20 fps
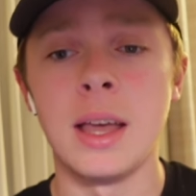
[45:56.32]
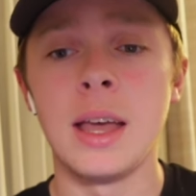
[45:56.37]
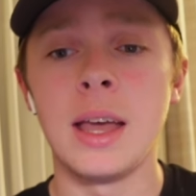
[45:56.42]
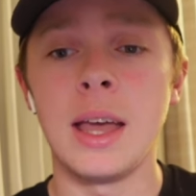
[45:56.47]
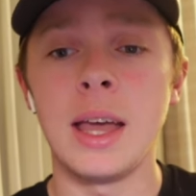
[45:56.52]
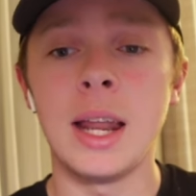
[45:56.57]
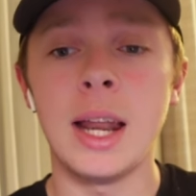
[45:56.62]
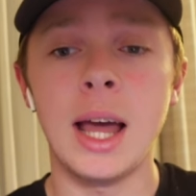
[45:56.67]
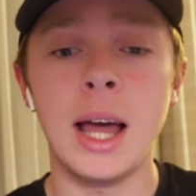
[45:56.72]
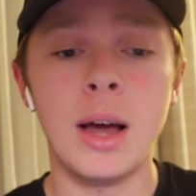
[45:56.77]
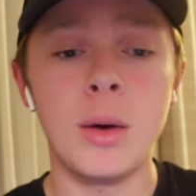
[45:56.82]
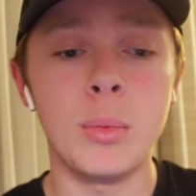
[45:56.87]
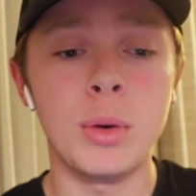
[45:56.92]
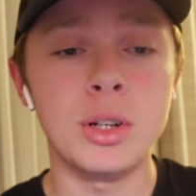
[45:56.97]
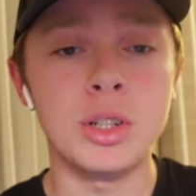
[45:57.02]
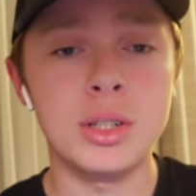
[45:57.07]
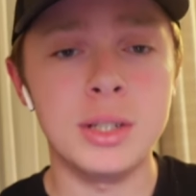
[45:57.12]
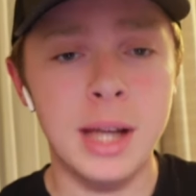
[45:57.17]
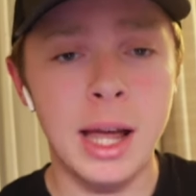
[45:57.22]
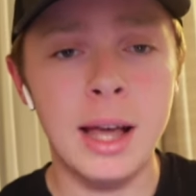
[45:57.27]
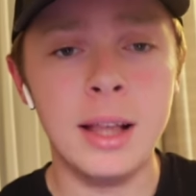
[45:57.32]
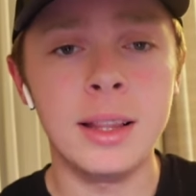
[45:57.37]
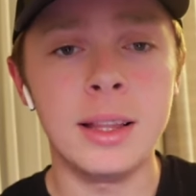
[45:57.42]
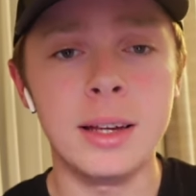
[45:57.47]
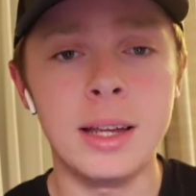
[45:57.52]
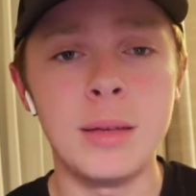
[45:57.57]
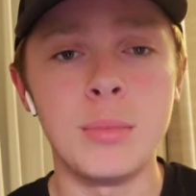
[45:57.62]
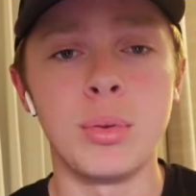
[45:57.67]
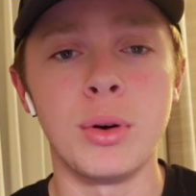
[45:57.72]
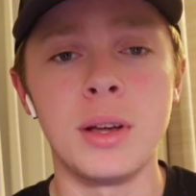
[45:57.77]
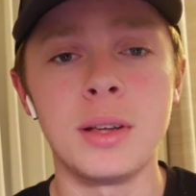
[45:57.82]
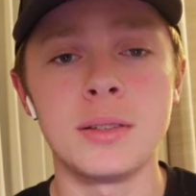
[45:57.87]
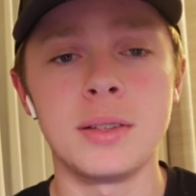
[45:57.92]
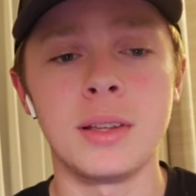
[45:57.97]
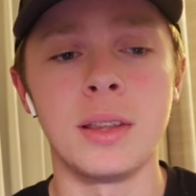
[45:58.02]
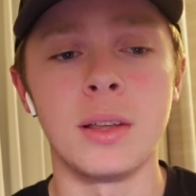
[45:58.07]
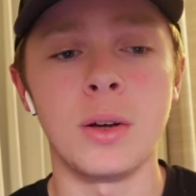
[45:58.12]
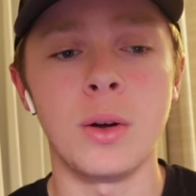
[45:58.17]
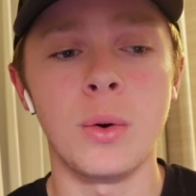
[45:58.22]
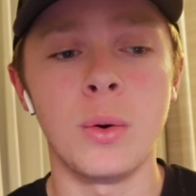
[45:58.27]
and how much talent he brings
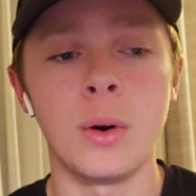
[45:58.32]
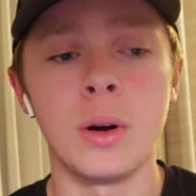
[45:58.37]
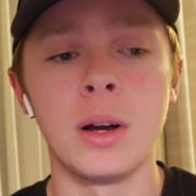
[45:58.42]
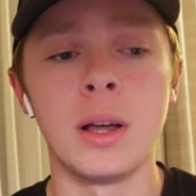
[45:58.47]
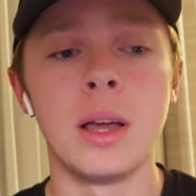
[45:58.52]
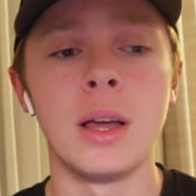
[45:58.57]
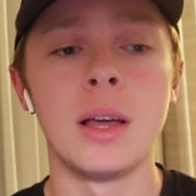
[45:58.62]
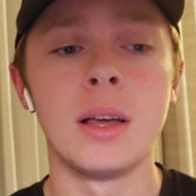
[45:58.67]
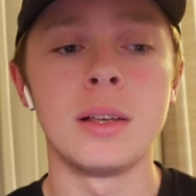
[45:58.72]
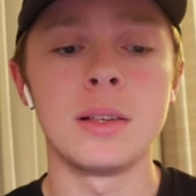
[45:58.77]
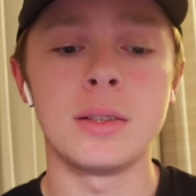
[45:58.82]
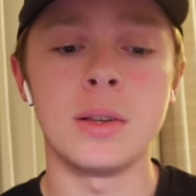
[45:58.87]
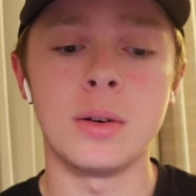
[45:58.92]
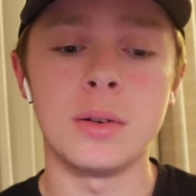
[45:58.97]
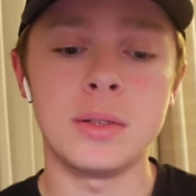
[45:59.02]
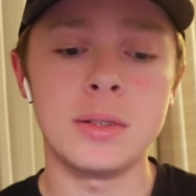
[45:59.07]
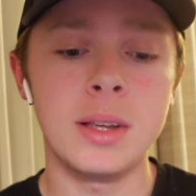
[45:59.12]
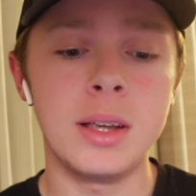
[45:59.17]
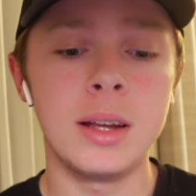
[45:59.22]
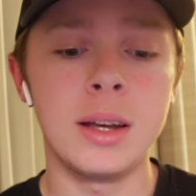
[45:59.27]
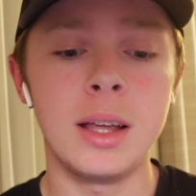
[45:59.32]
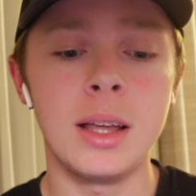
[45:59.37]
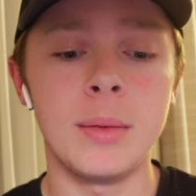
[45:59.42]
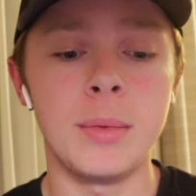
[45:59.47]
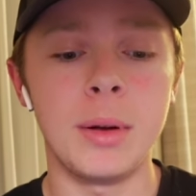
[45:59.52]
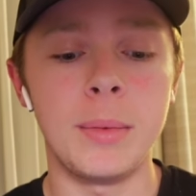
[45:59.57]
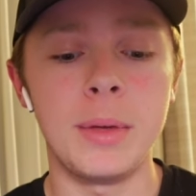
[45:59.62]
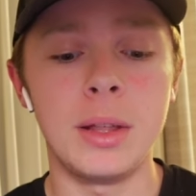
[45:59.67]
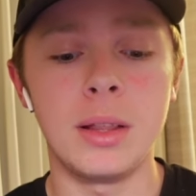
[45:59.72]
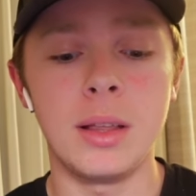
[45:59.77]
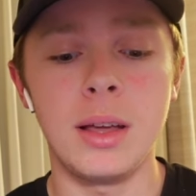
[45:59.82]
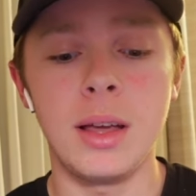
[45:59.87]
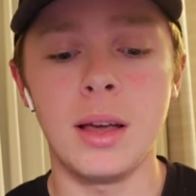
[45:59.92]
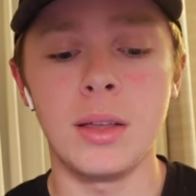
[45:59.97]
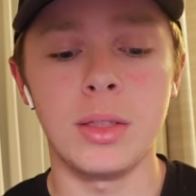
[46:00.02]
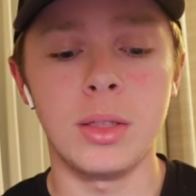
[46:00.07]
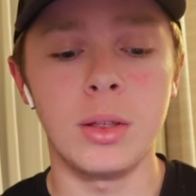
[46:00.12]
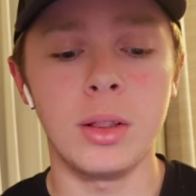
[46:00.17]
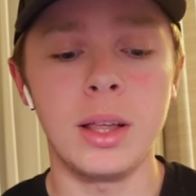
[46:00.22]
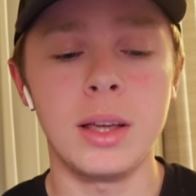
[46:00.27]
to the court. So seeing him, I mean,
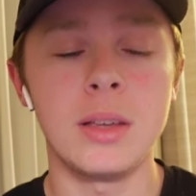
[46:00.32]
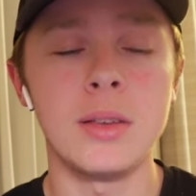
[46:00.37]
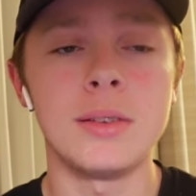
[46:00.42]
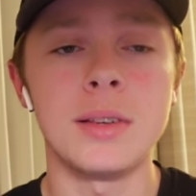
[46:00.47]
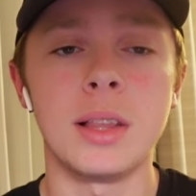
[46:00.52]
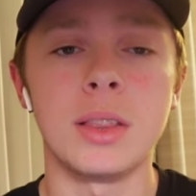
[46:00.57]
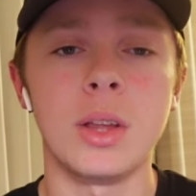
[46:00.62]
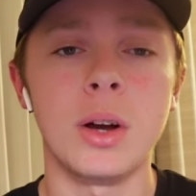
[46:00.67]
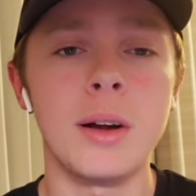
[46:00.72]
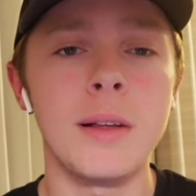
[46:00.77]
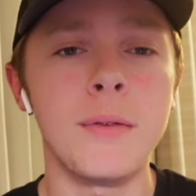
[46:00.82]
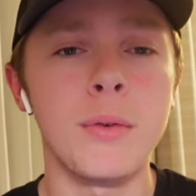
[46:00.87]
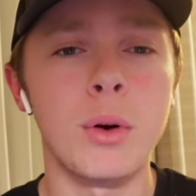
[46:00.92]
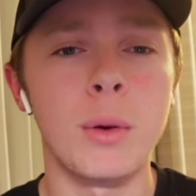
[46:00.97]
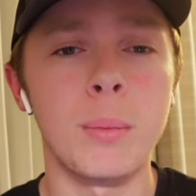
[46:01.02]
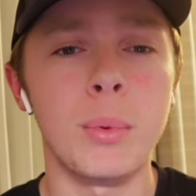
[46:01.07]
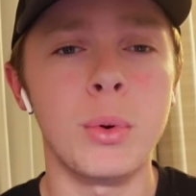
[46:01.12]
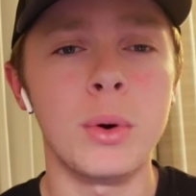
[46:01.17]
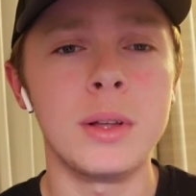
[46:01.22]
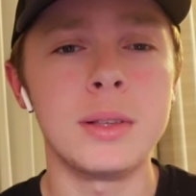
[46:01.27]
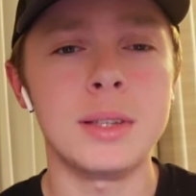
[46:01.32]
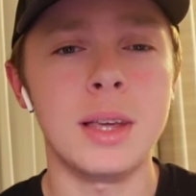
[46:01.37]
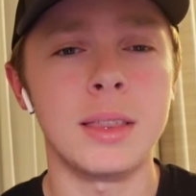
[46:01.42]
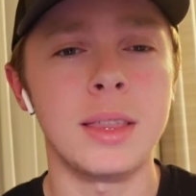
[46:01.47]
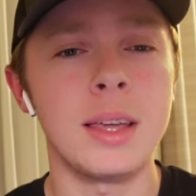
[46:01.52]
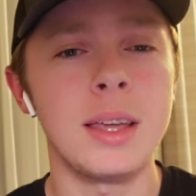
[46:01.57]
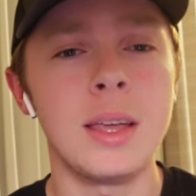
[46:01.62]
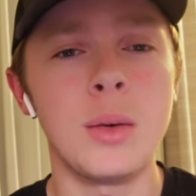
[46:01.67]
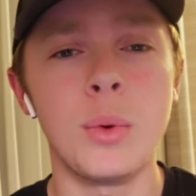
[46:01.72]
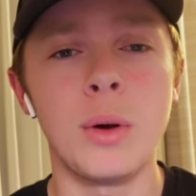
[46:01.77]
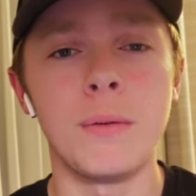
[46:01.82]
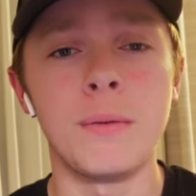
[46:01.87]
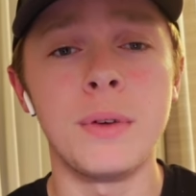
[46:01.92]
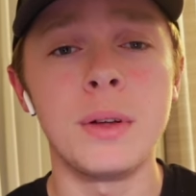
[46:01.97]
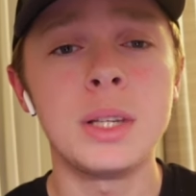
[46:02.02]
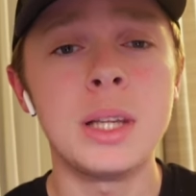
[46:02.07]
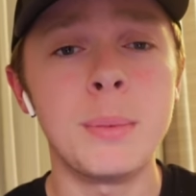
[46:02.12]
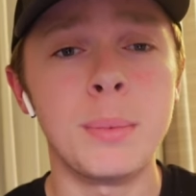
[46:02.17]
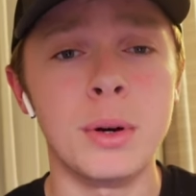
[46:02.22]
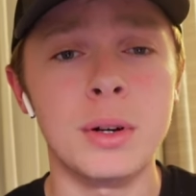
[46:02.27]
yeah, like you said, 34 points. I think he went
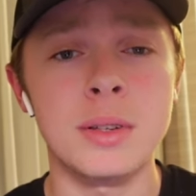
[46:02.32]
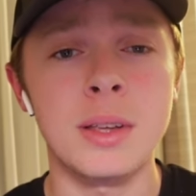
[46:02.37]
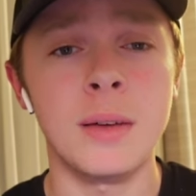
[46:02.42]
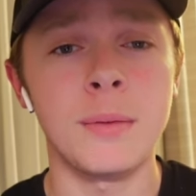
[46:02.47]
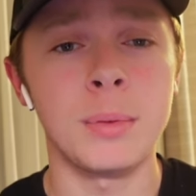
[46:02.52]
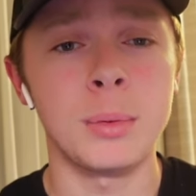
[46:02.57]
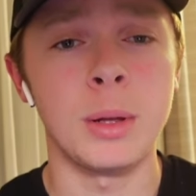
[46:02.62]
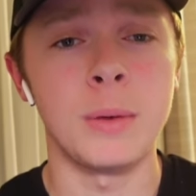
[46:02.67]
50% from the